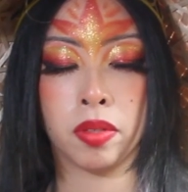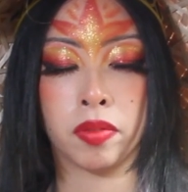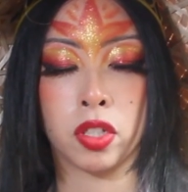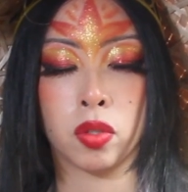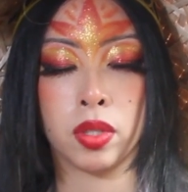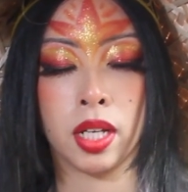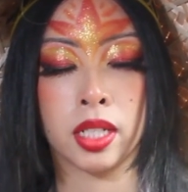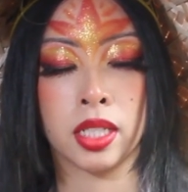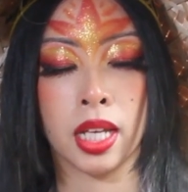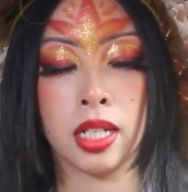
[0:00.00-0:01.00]
of the tree
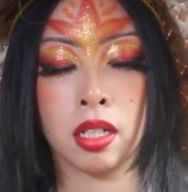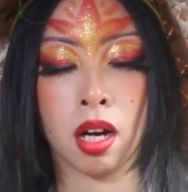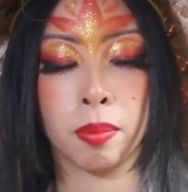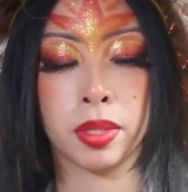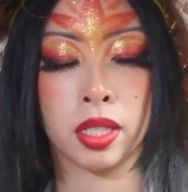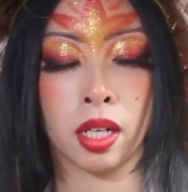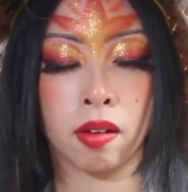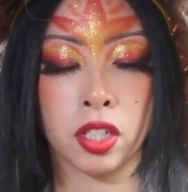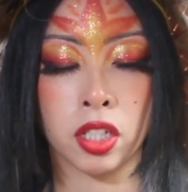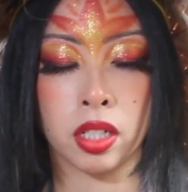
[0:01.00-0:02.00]
extend in opposite
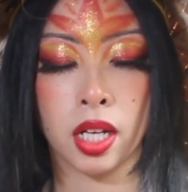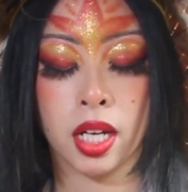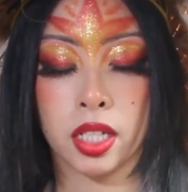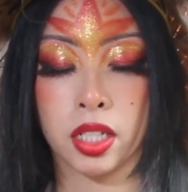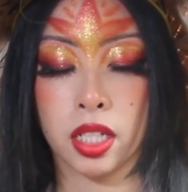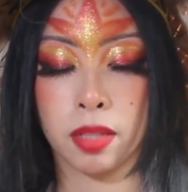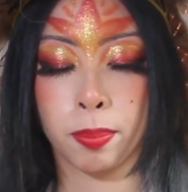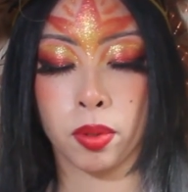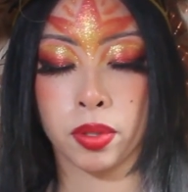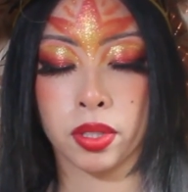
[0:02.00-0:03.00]
direction. Chesed
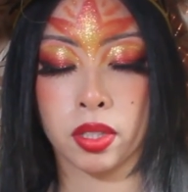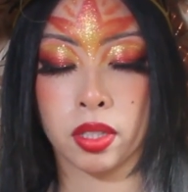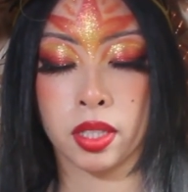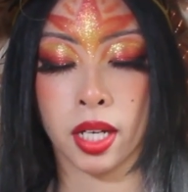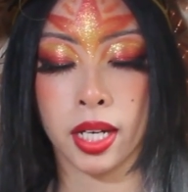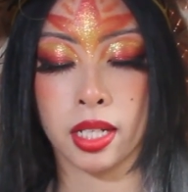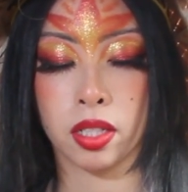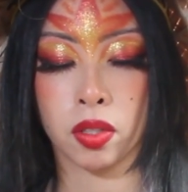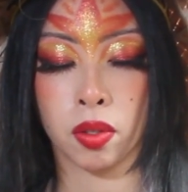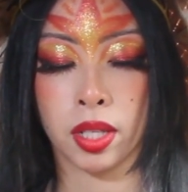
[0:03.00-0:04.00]
pulls tight
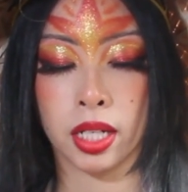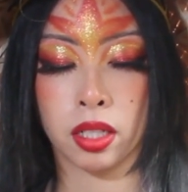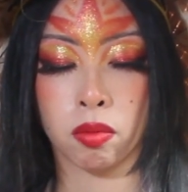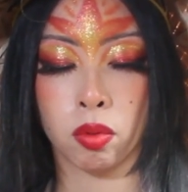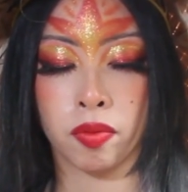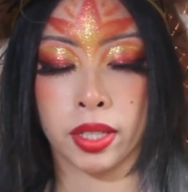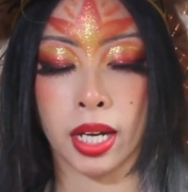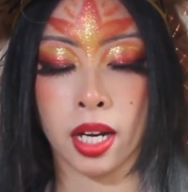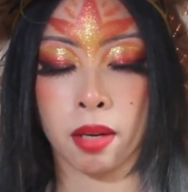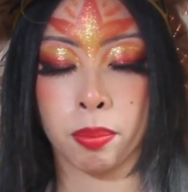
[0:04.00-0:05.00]
so that GRWM
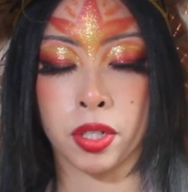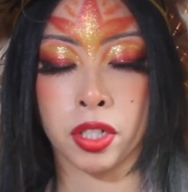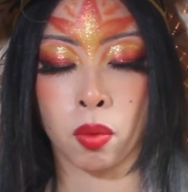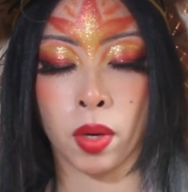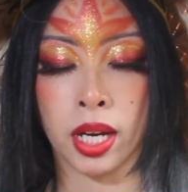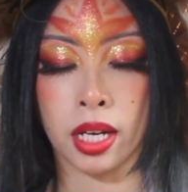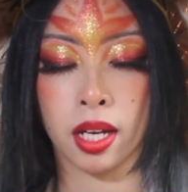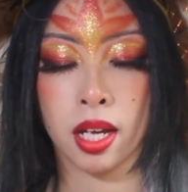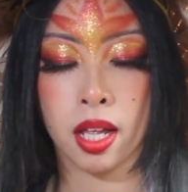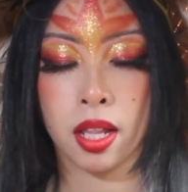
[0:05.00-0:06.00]
cannot push away.
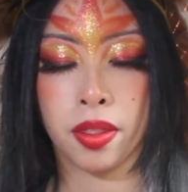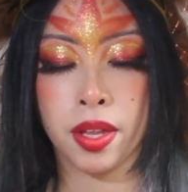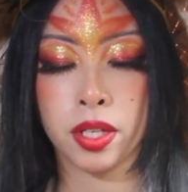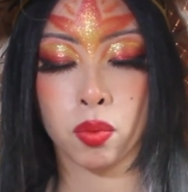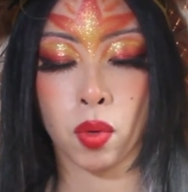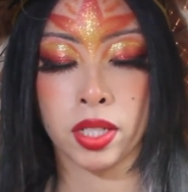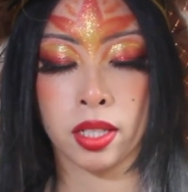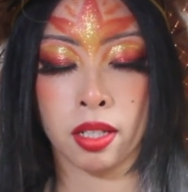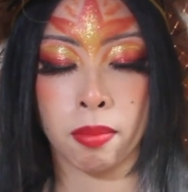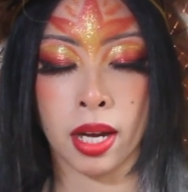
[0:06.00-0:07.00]
This
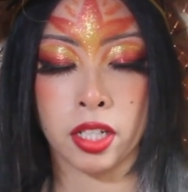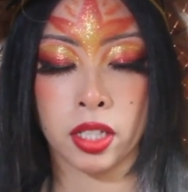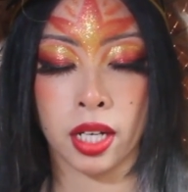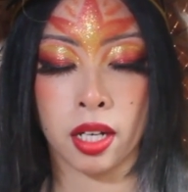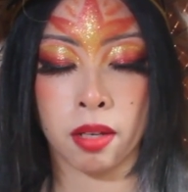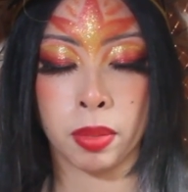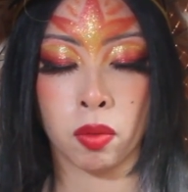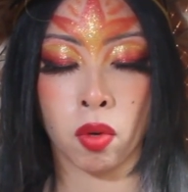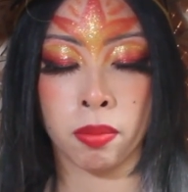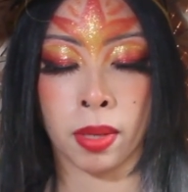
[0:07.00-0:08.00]
wrestling match cannot be
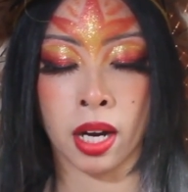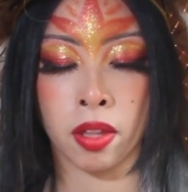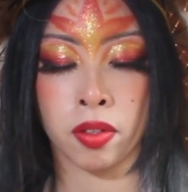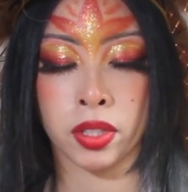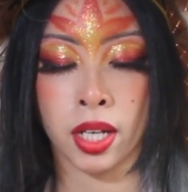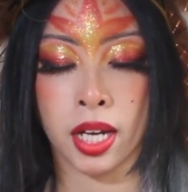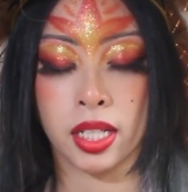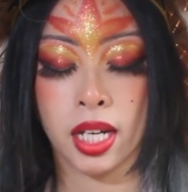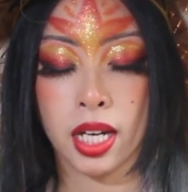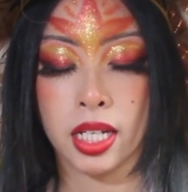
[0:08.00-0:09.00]
won by either side,
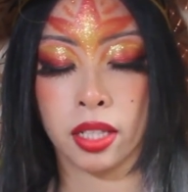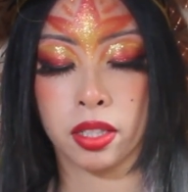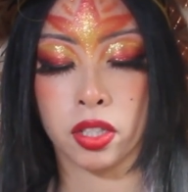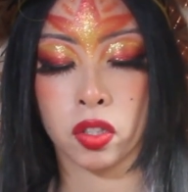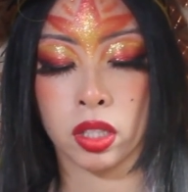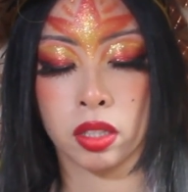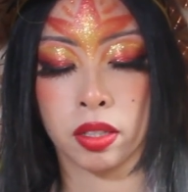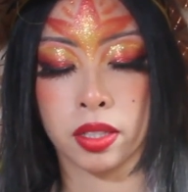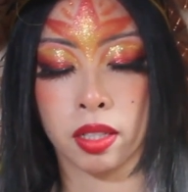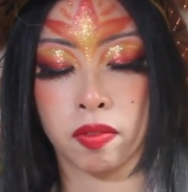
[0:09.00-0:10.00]
yet the struggle
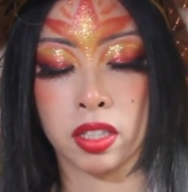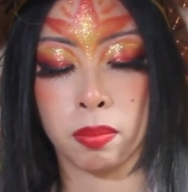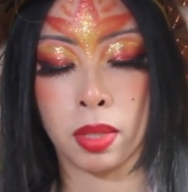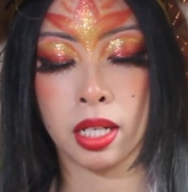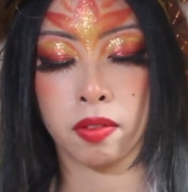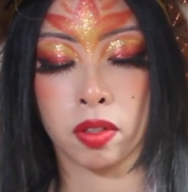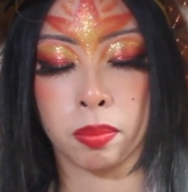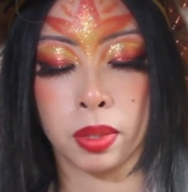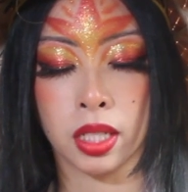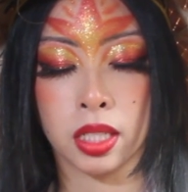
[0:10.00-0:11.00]
itself is meaningful
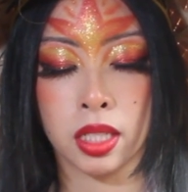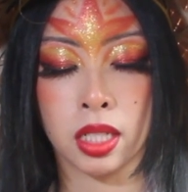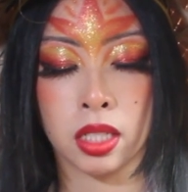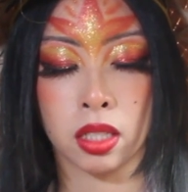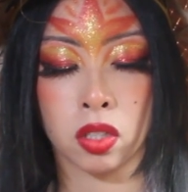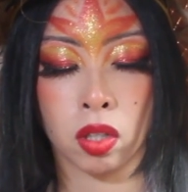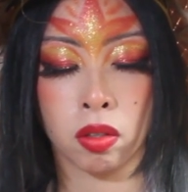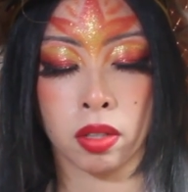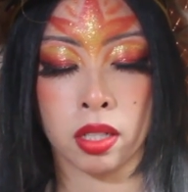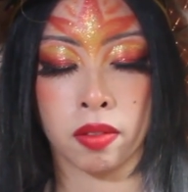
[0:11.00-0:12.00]
because it is the
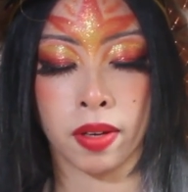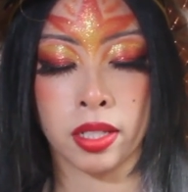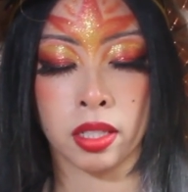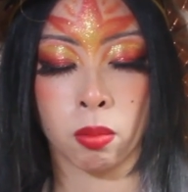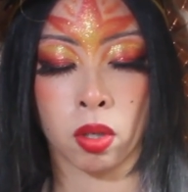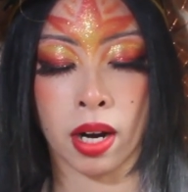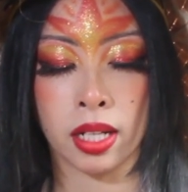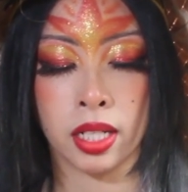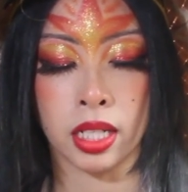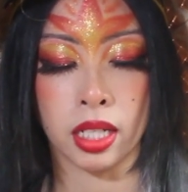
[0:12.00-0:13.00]
struggle that defines our
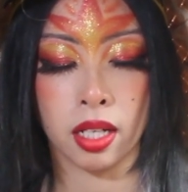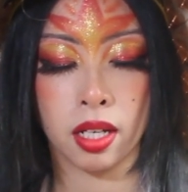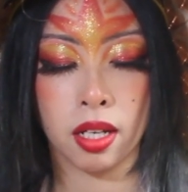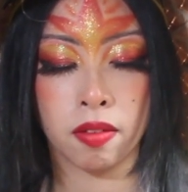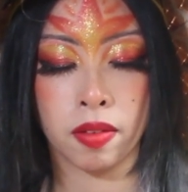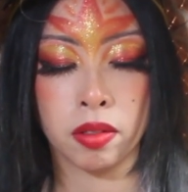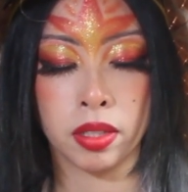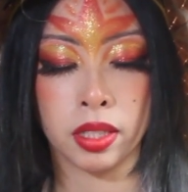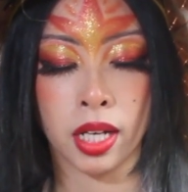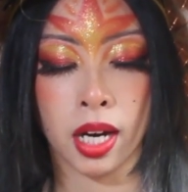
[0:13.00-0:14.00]
morality, found
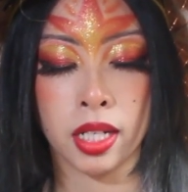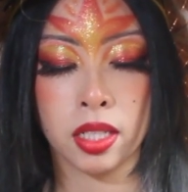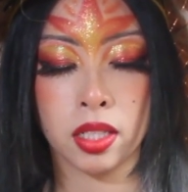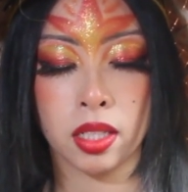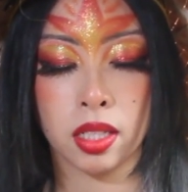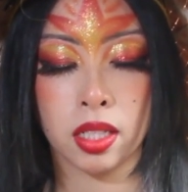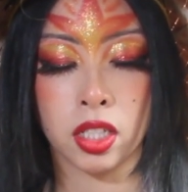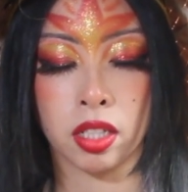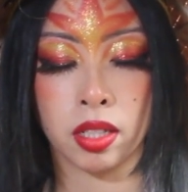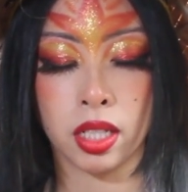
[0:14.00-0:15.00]
in kindness,
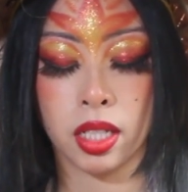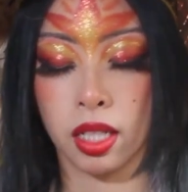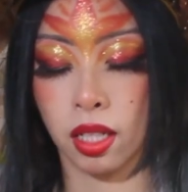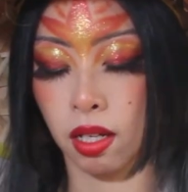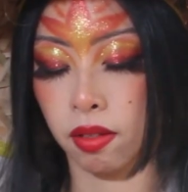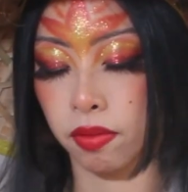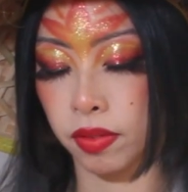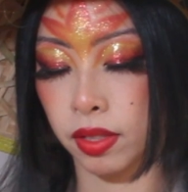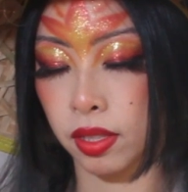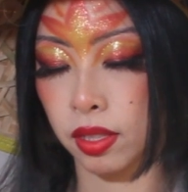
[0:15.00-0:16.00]
charity, and love.
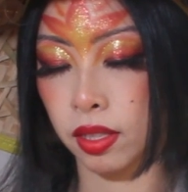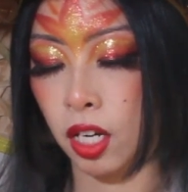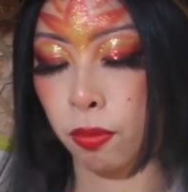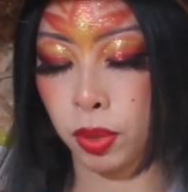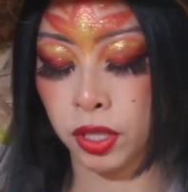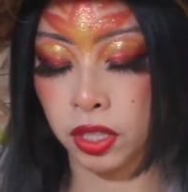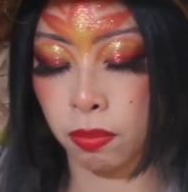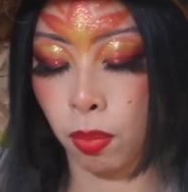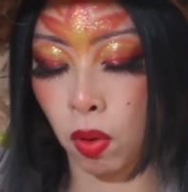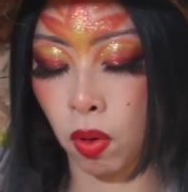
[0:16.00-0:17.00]
Push and
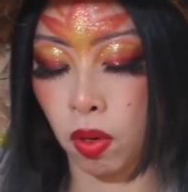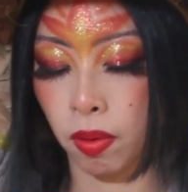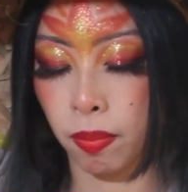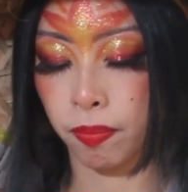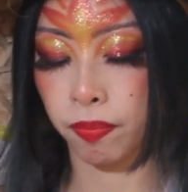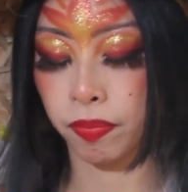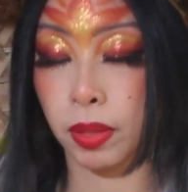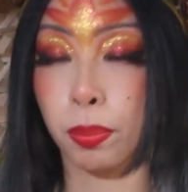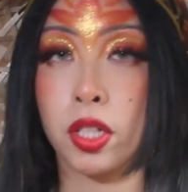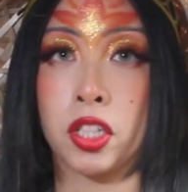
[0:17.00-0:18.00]
pull. The
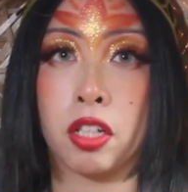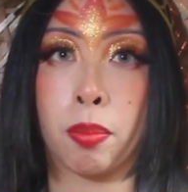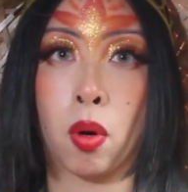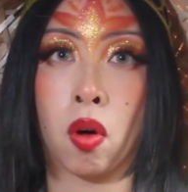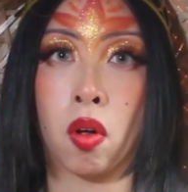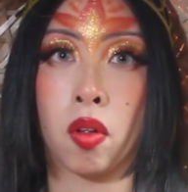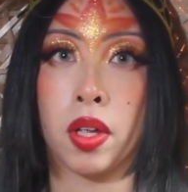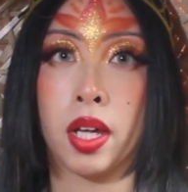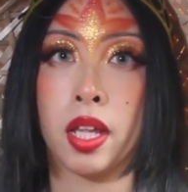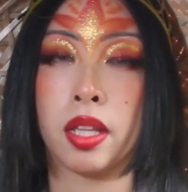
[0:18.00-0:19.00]
push and pull,
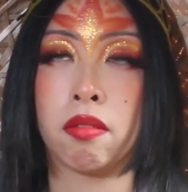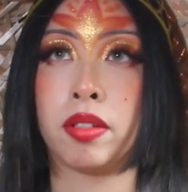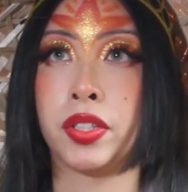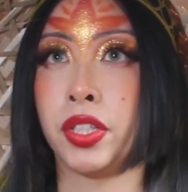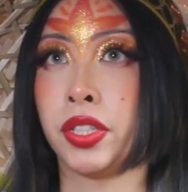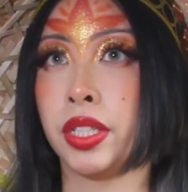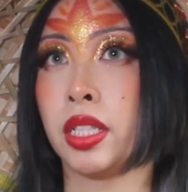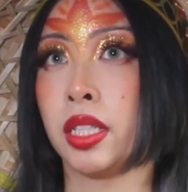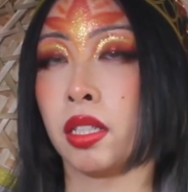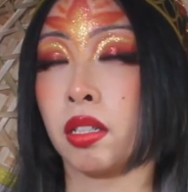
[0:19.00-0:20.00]
the
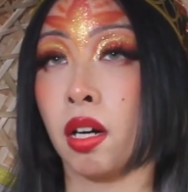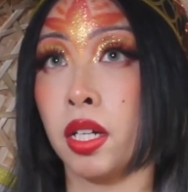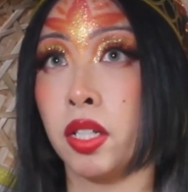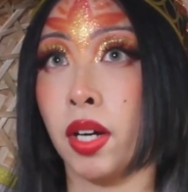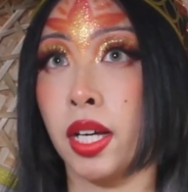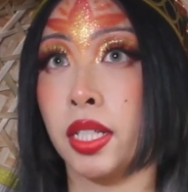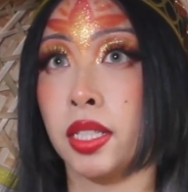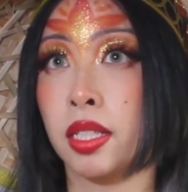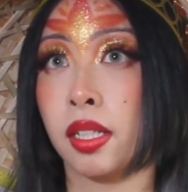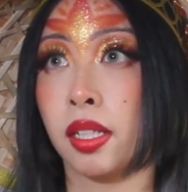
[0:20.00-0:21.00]
resistance and the
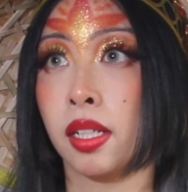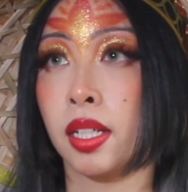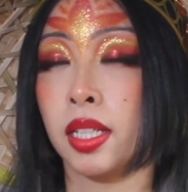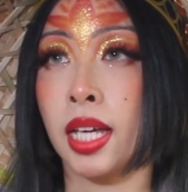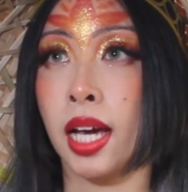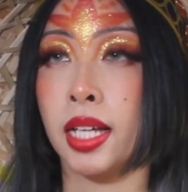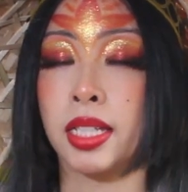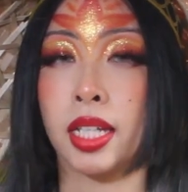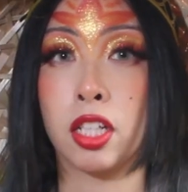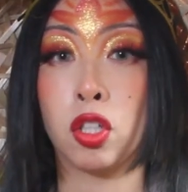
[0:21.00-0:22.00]
contrast. Yeah, it's
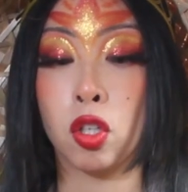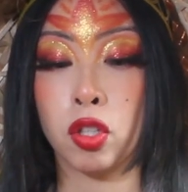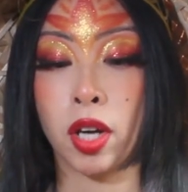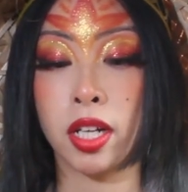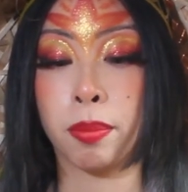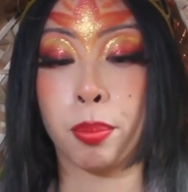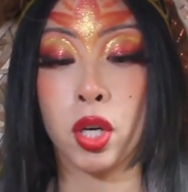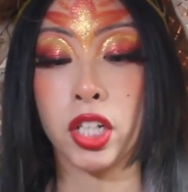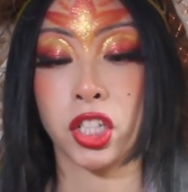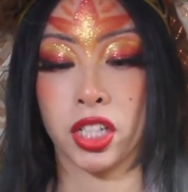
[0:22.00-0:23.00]
like you're trying to
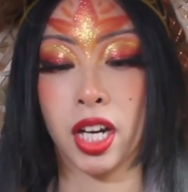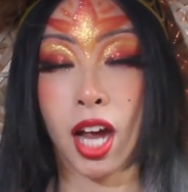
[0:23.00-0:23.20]
push.